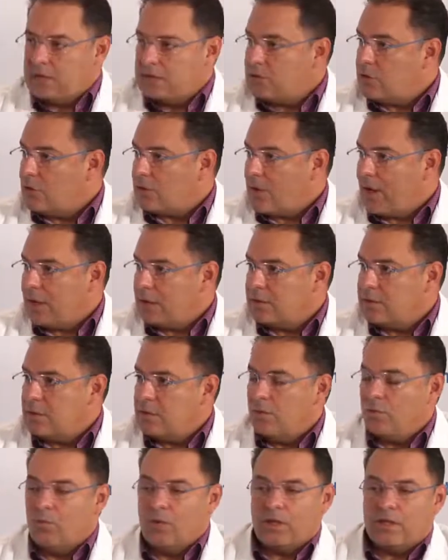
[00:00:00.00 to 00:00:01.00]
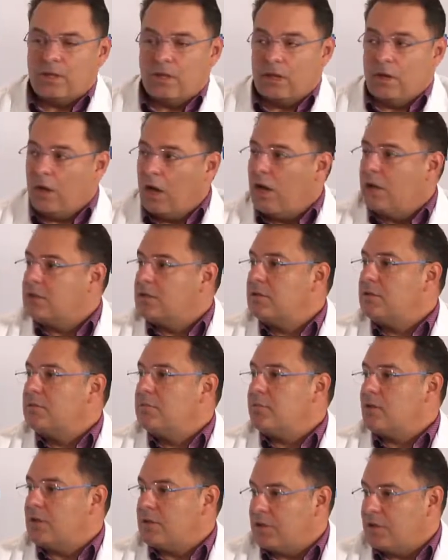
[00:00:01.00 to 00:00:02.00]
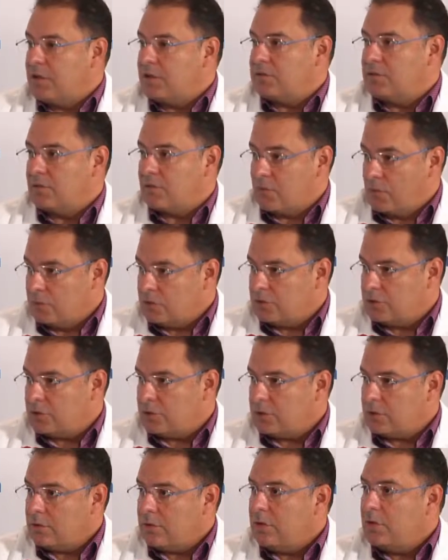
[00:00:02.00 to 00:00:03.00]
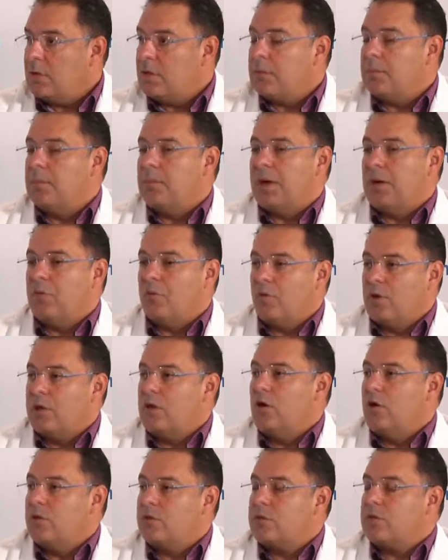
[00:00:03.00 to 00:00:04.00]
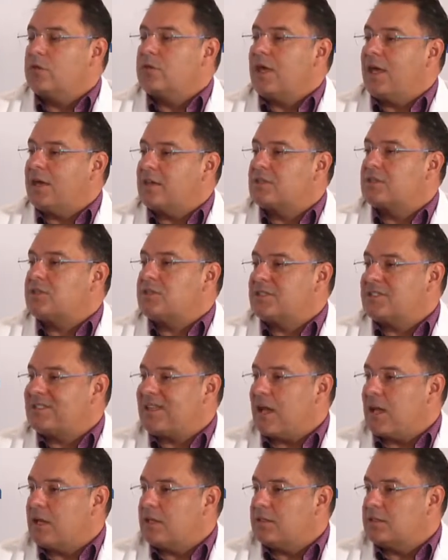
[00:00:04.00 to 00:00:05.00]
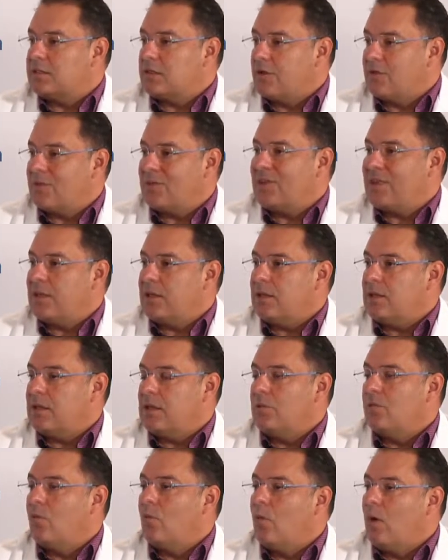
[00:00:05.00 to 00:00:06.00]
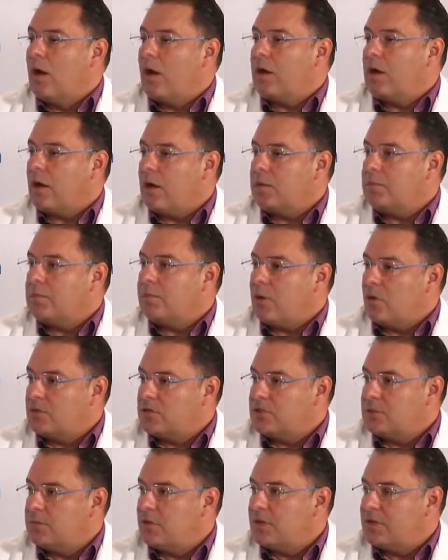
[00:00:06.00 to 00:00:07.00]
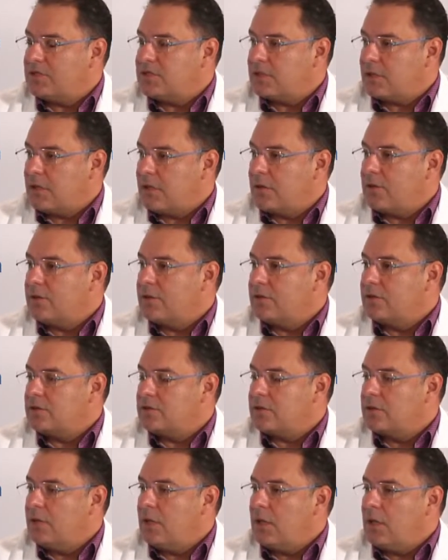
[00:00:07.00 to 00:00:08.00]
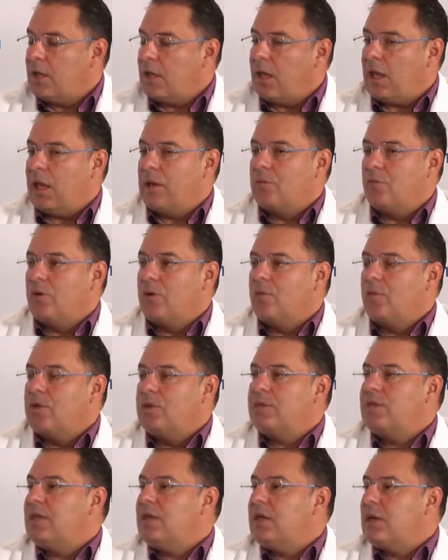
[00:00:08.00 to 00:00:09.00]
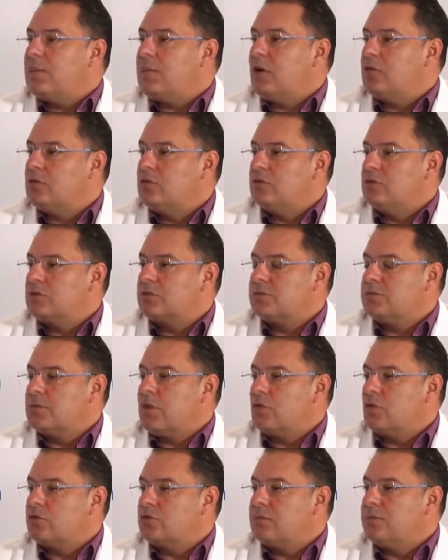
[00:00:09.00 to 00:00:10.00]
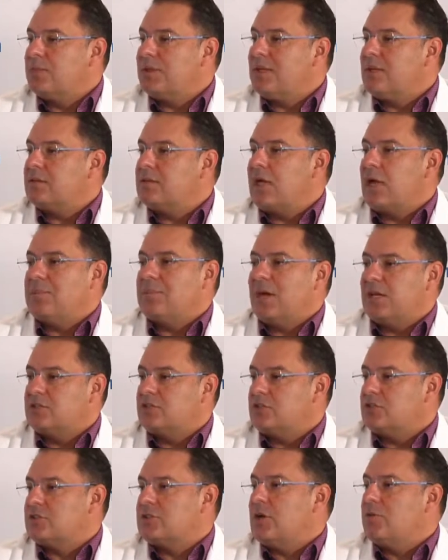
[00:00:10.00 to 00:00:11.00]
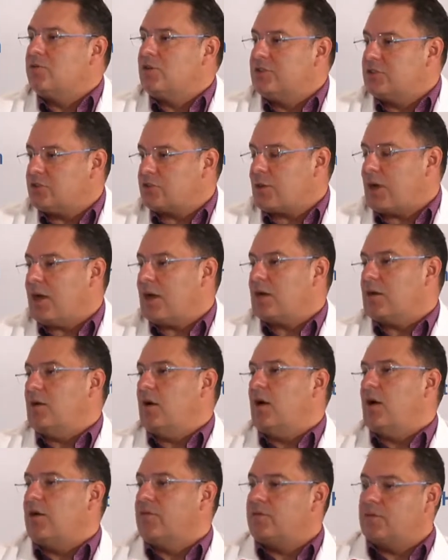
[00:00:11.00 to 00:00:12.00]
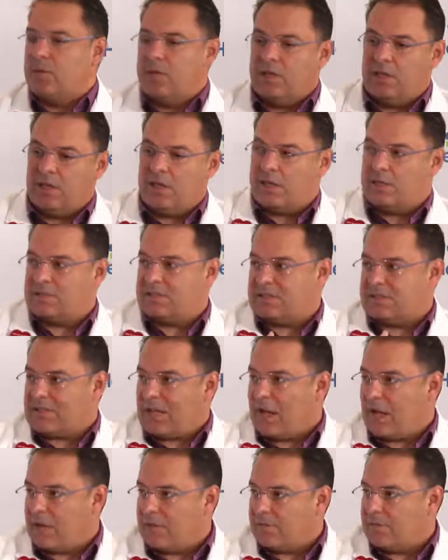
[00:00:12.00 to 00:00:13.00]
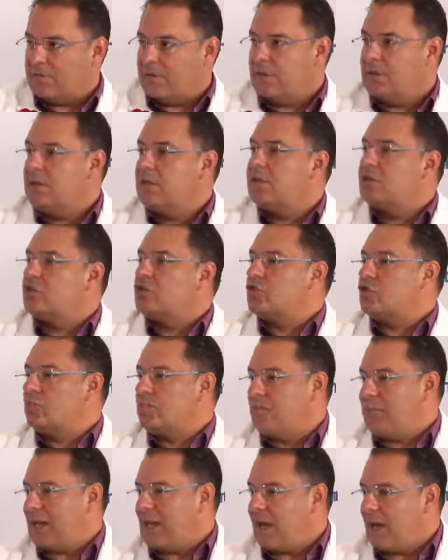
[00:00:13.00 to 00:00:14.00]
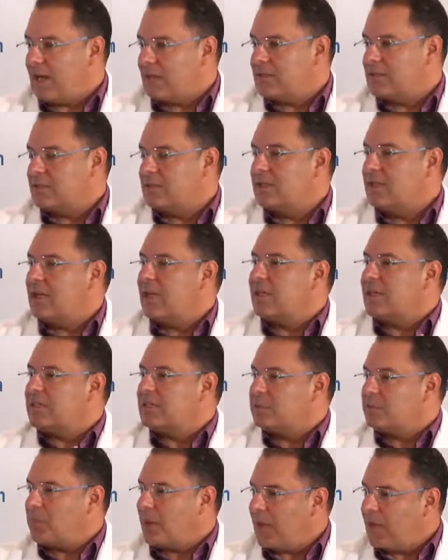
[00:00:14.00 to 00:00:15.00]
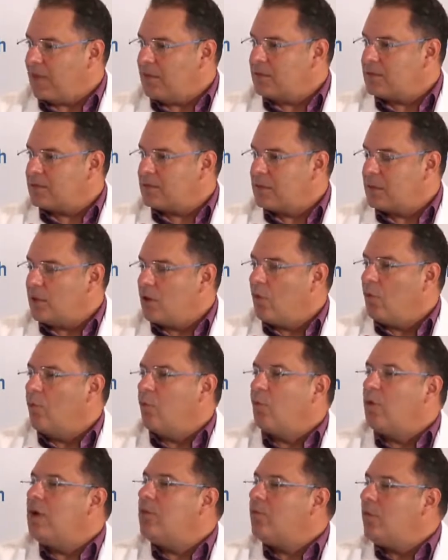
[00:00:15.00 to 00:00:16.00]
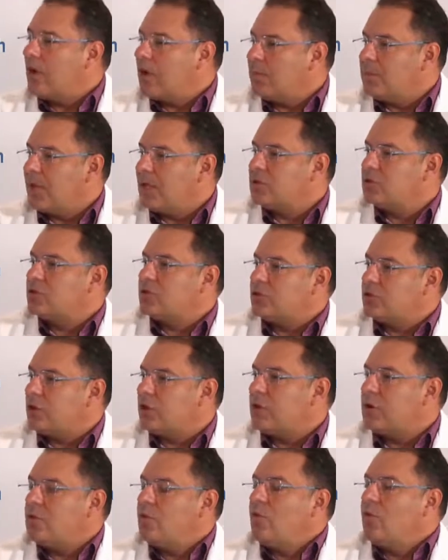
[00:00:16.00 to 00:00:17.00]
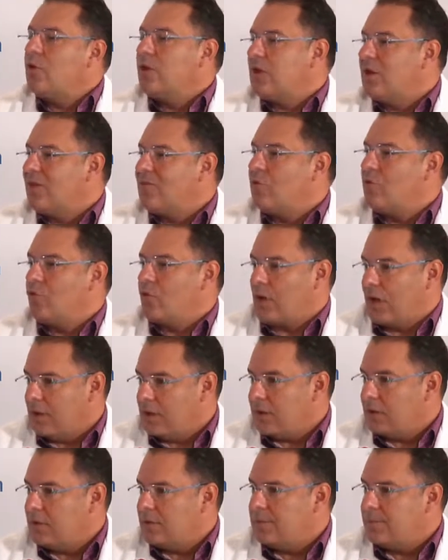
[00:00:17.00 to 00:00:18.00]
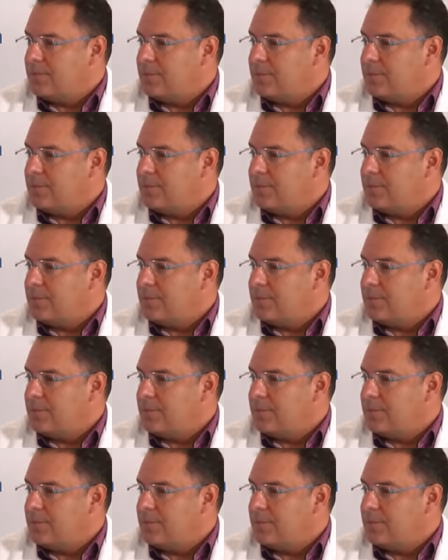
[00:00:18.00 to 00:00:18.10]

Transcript: is correct. We cannot predict the future. but we go through the exercise of thinking what are possible scenarios. And when we think about those big dimensions that we track of staff, supplies, space, we want to make sure we are ready.